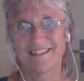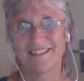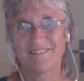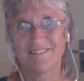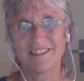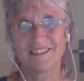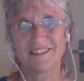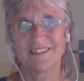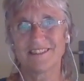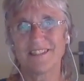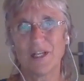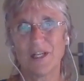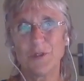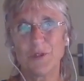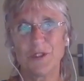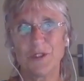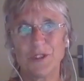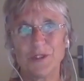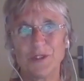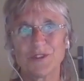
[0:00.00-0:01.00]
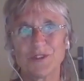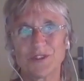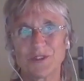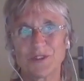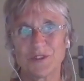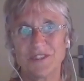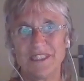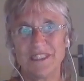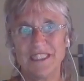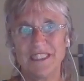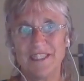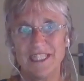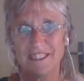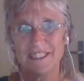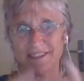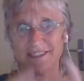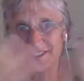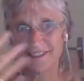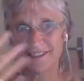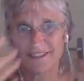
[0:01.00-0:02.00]
We are so used to see this
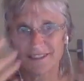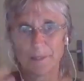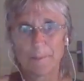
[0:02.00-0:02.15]
is